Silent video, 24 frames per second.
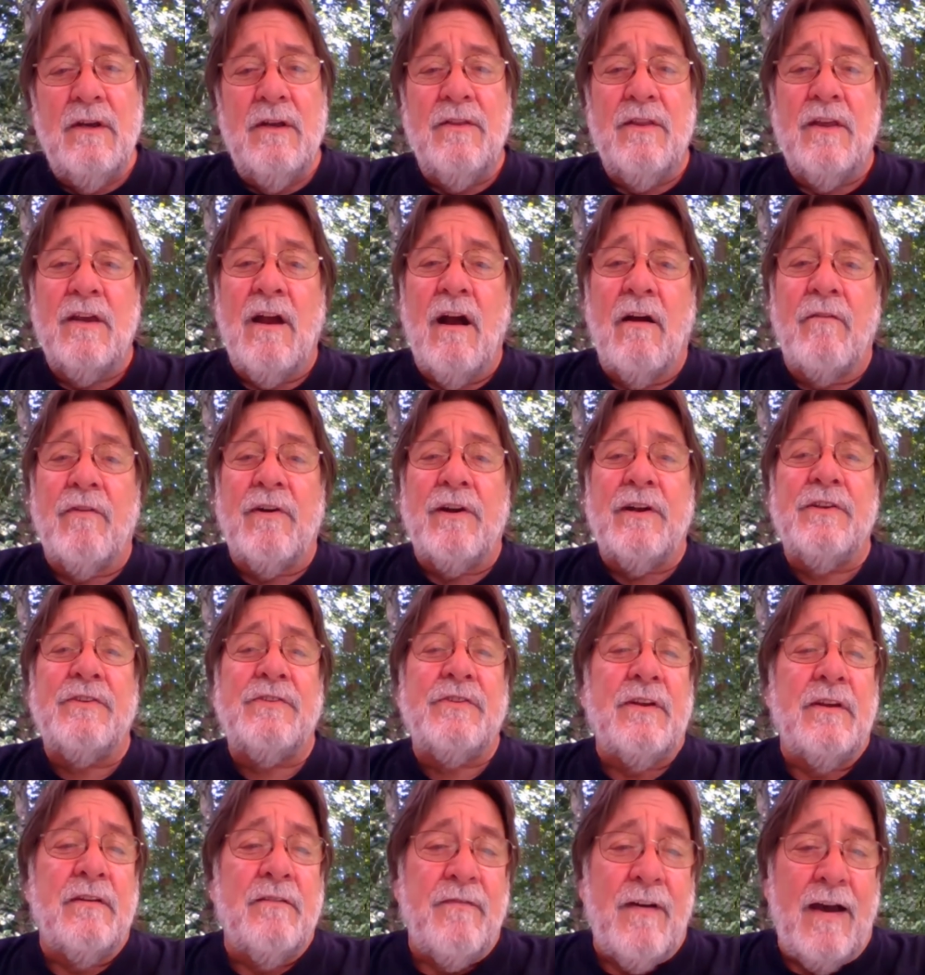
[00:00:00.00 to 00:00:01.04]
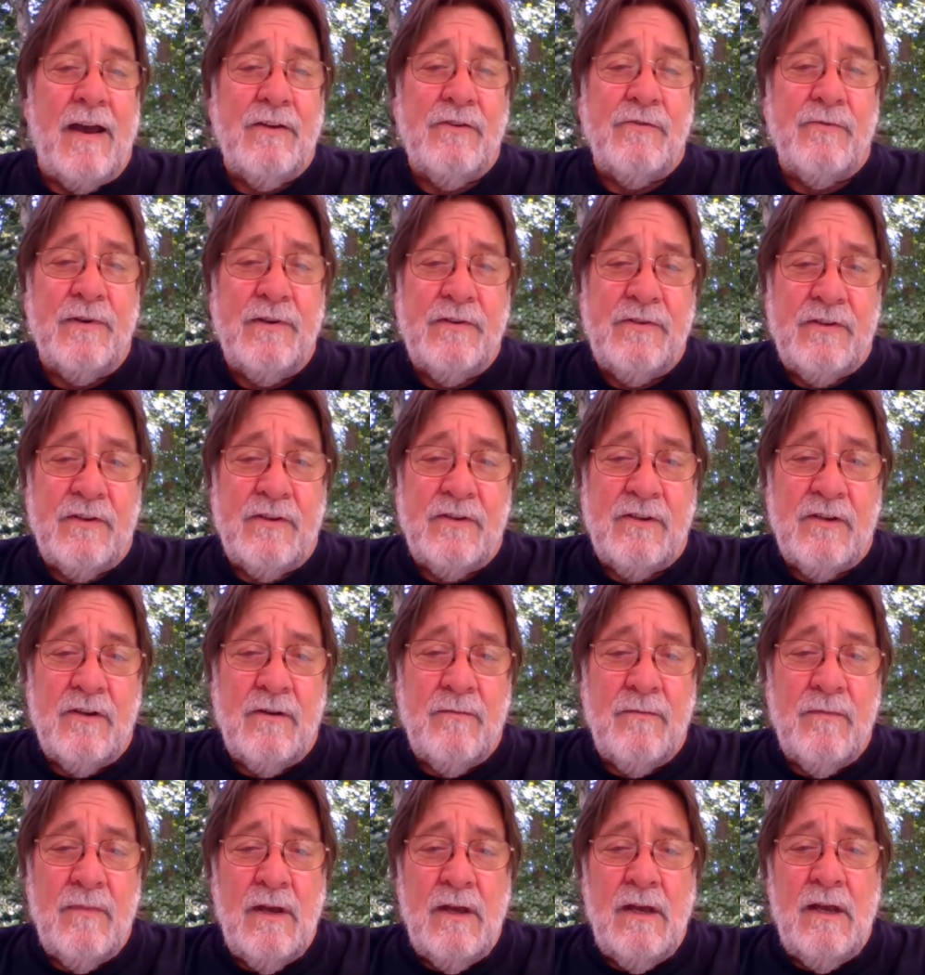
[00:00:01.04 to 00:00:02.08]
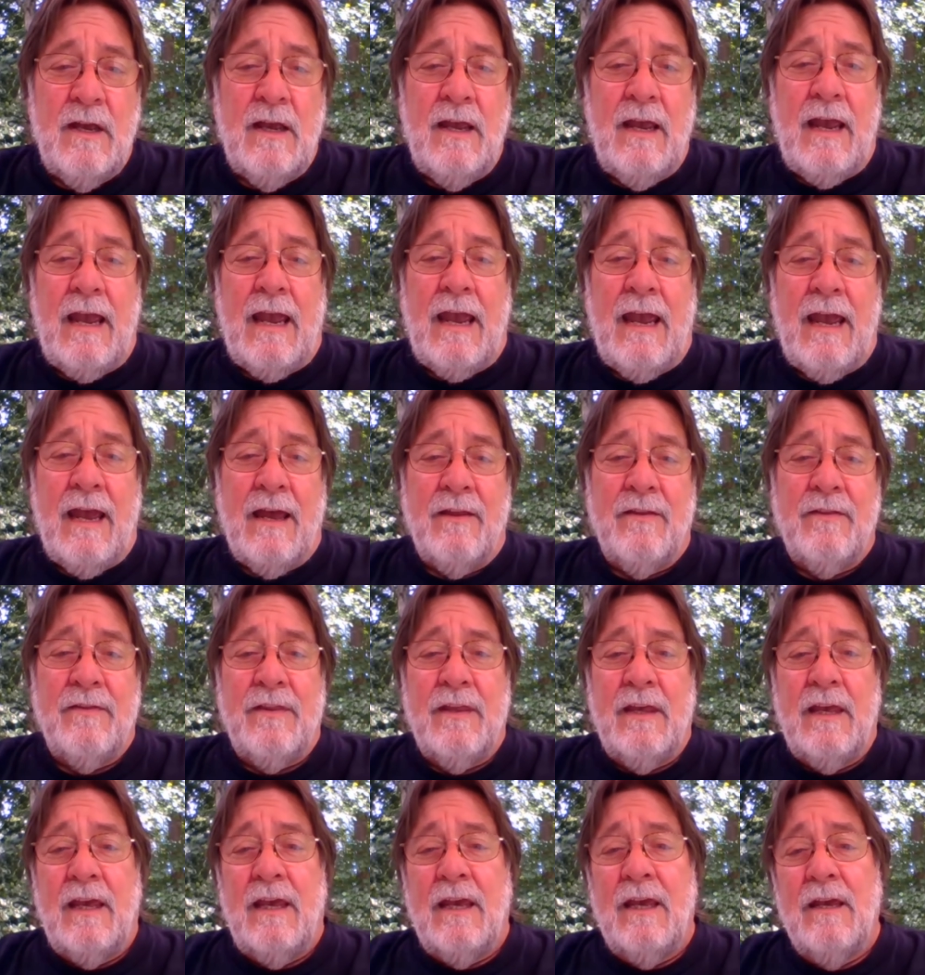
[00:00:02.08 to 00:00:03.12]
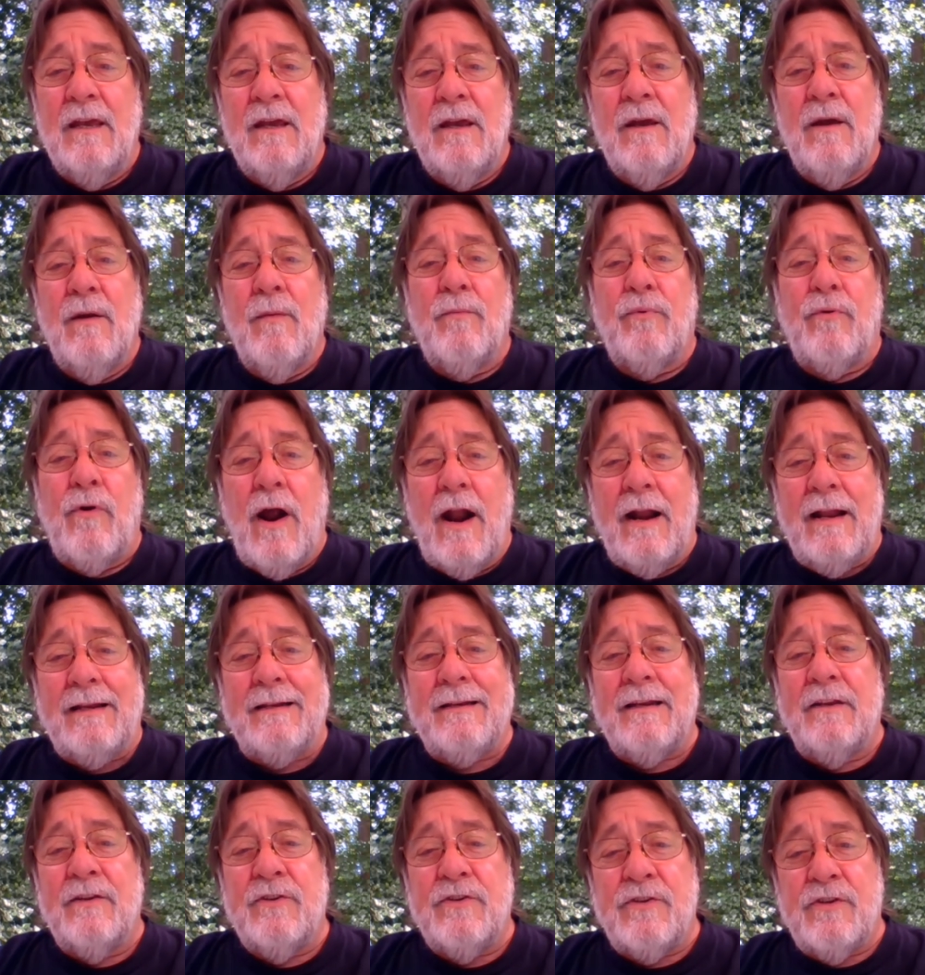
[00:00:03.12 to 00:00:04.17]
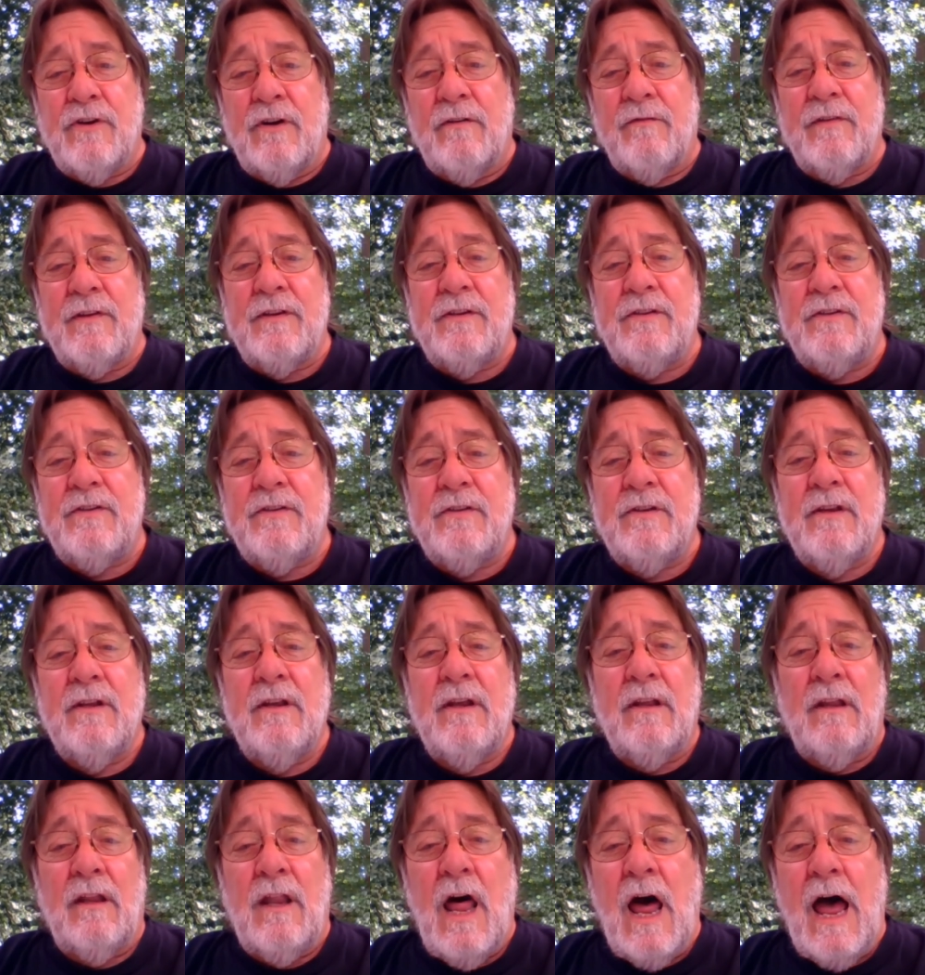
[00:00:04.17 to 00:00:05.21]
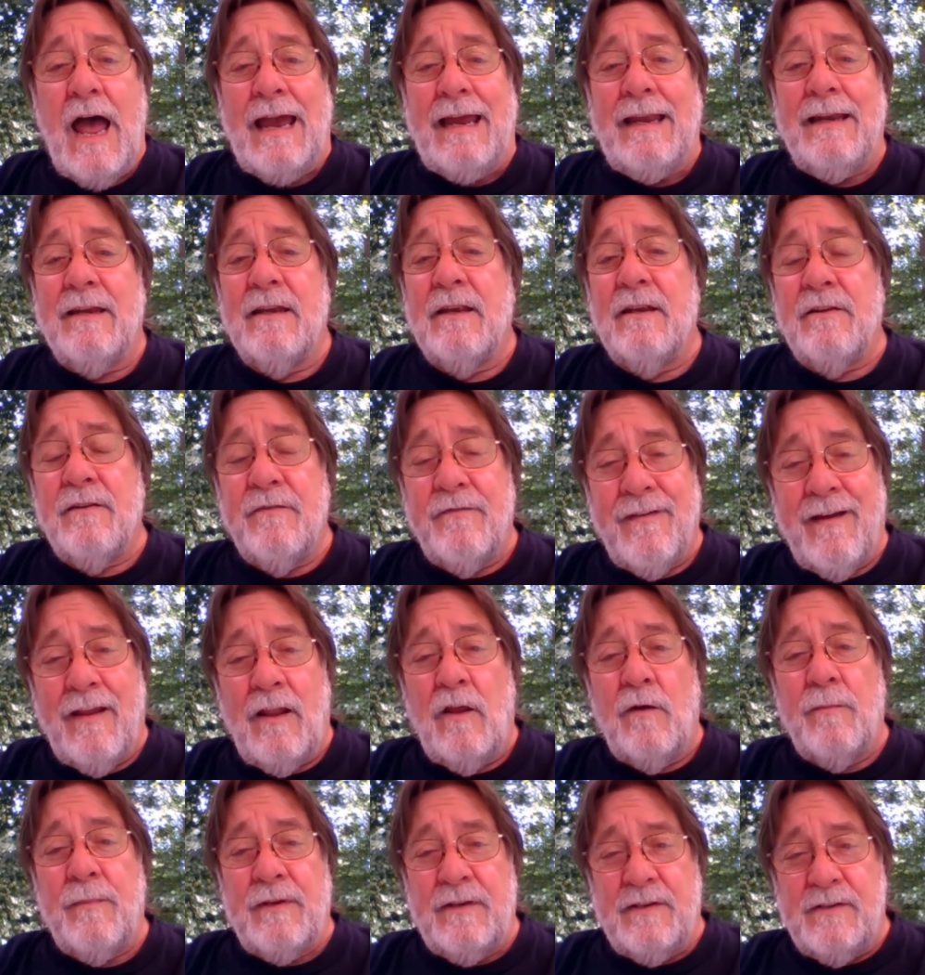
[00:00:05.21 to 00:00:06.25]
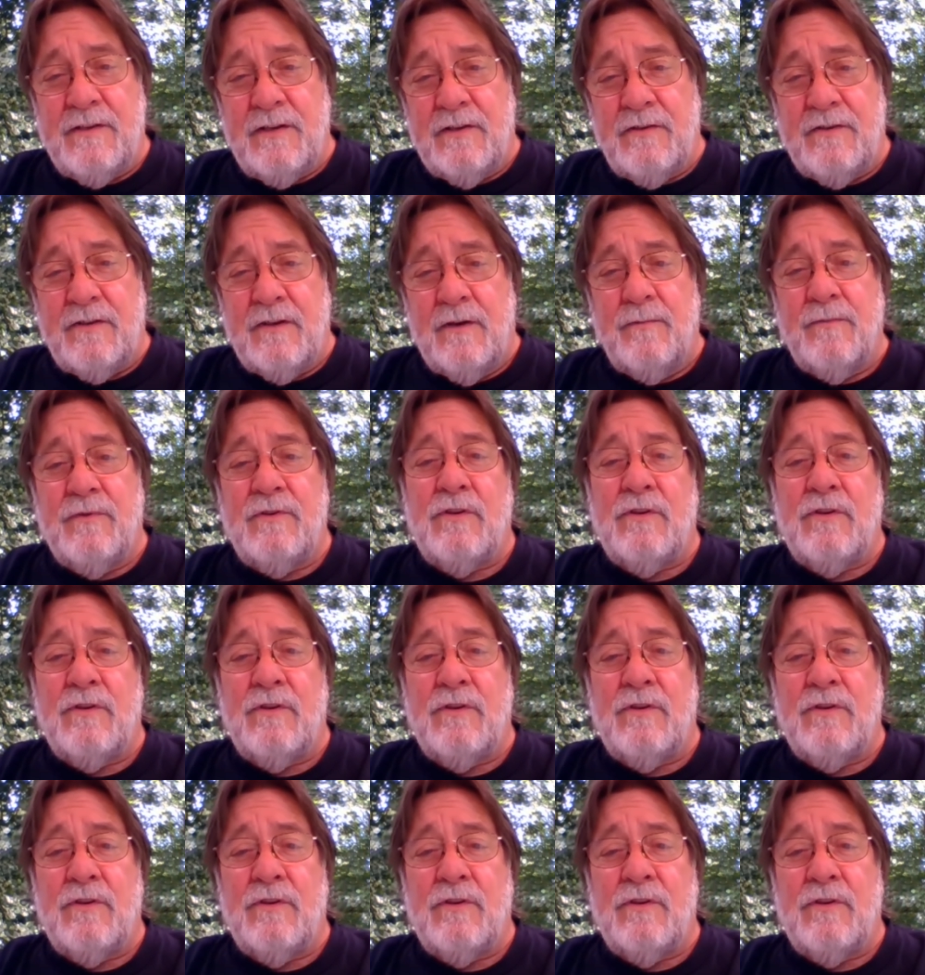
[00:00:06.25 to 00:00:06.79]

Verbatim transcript: the governance and advisory system and the product and service line development system.